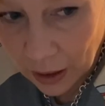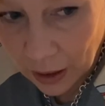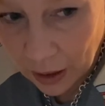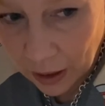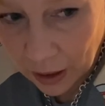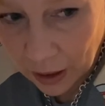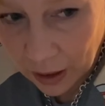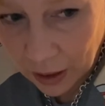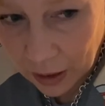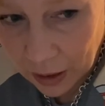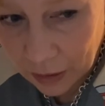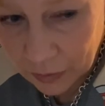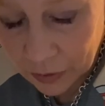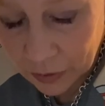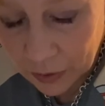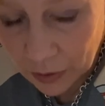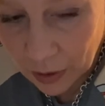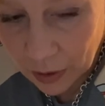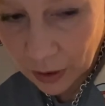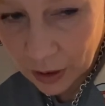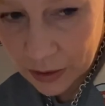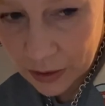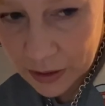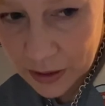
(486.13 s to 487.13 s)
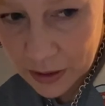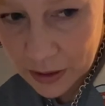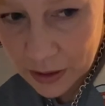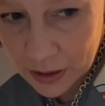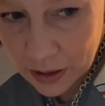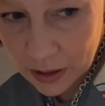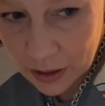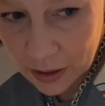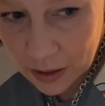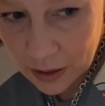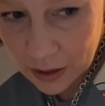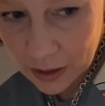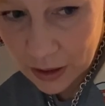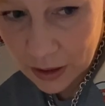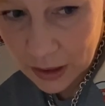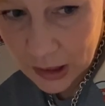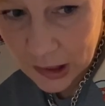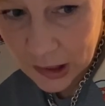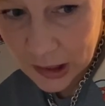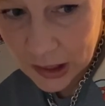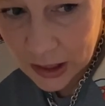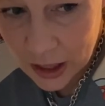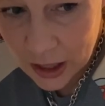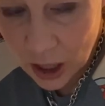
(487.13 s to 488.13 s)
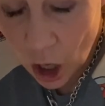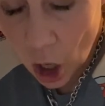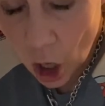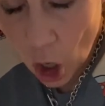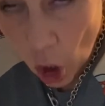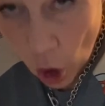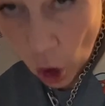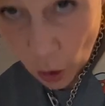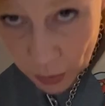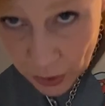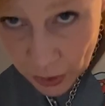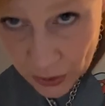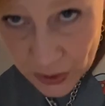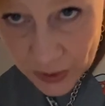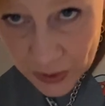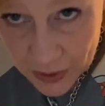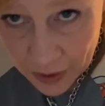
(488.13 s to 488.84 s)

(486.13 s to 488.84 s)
I've lost almost